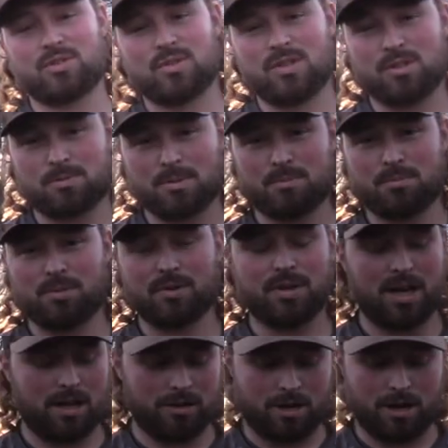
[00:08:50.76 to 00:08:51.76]
Sleasman, Blue
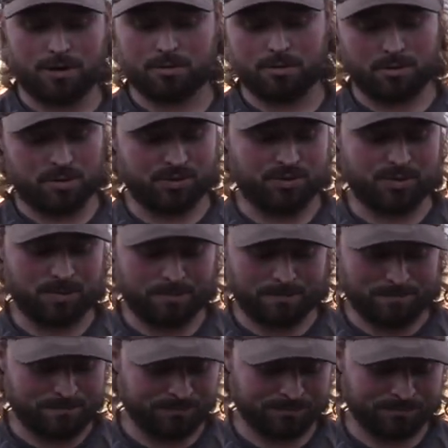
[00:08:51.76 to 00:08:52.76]
Collar Outdoors.
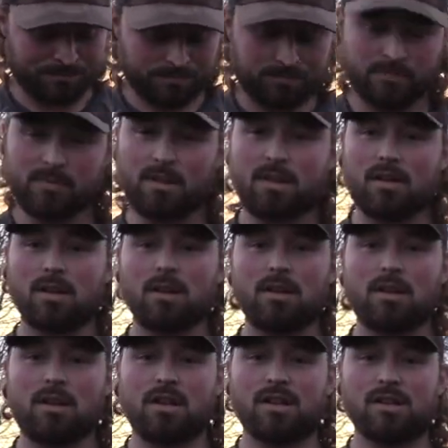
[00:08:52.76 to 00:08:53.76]

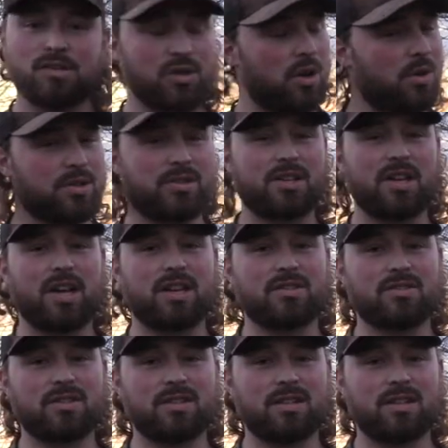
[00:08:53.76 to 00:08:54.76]
As always,
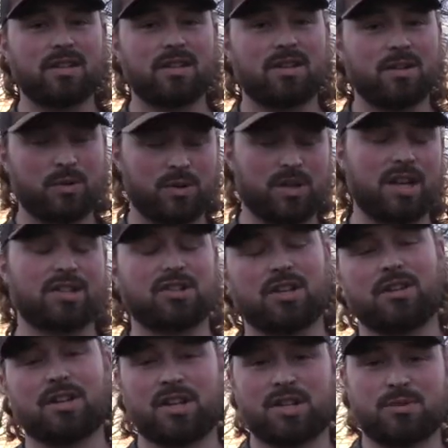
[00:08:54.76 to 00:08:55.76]
guys, catch you
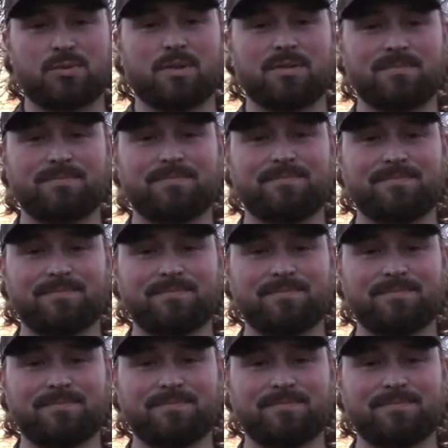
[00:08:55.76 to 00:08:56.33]
on the next one.